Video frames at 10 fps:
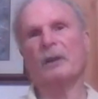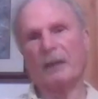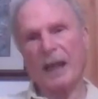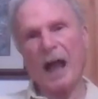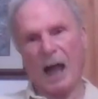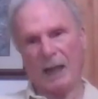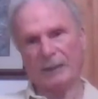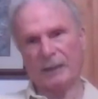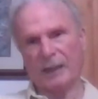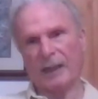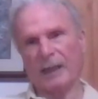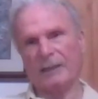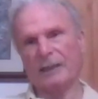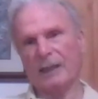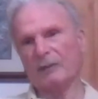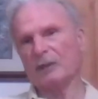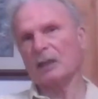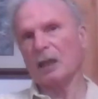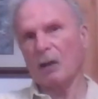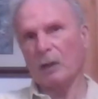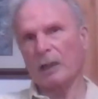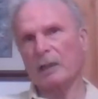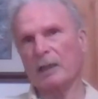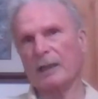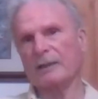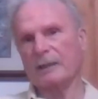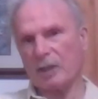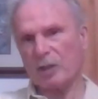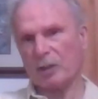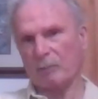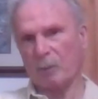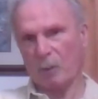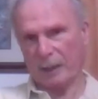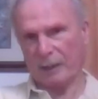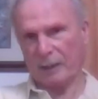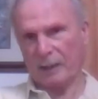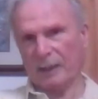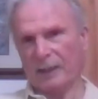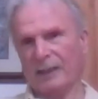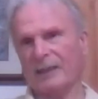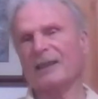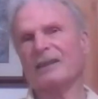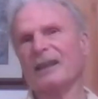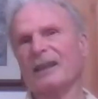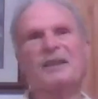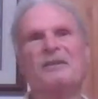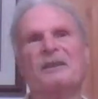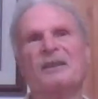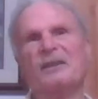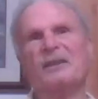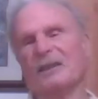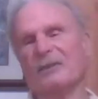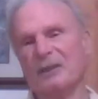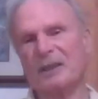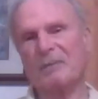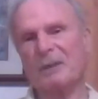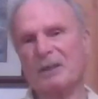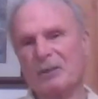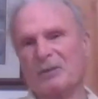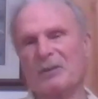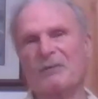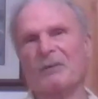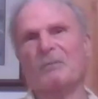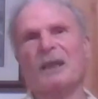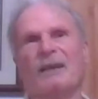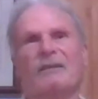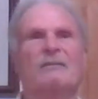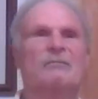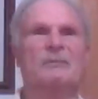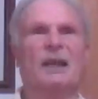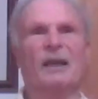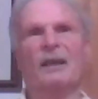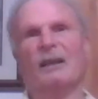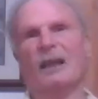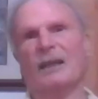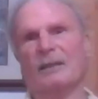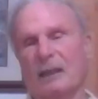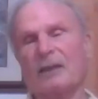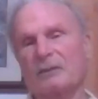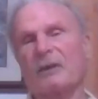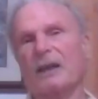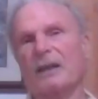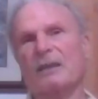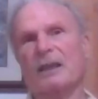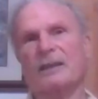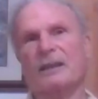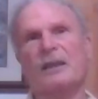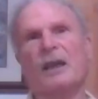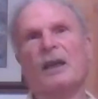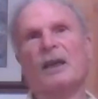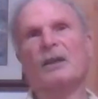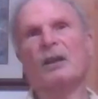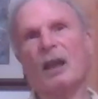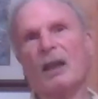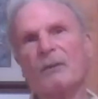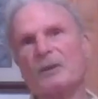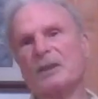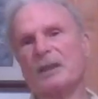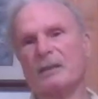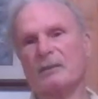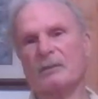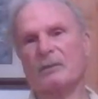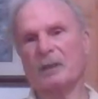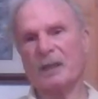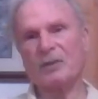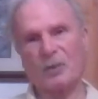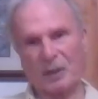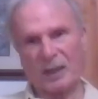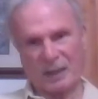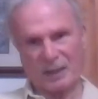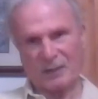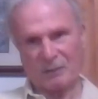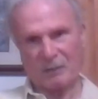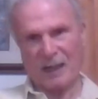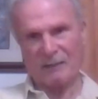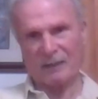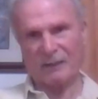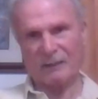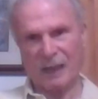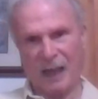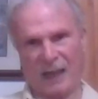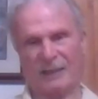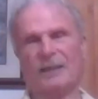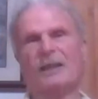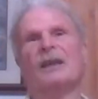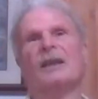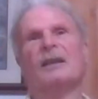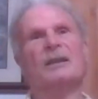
very hot, and they have a lower ignition point. And that gets to another thing. If you look at pictures from down at LA and other fires like this, you'll often see green trees surrounding the lots